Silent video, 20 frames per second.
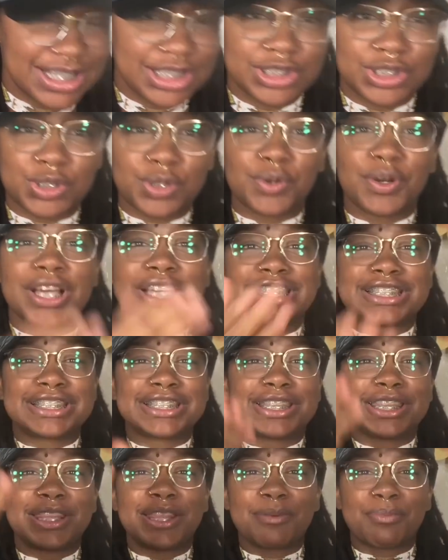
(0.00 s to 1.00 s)
Trust
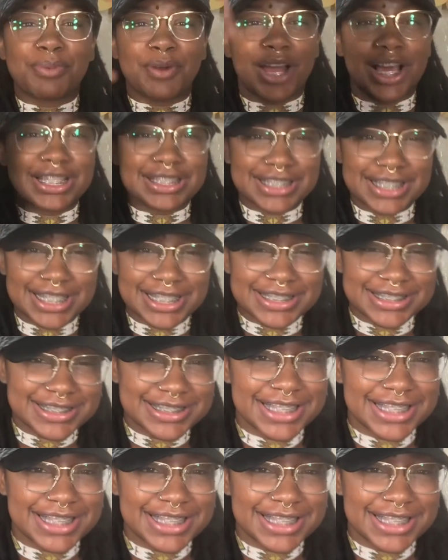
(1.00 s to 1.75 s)
the process.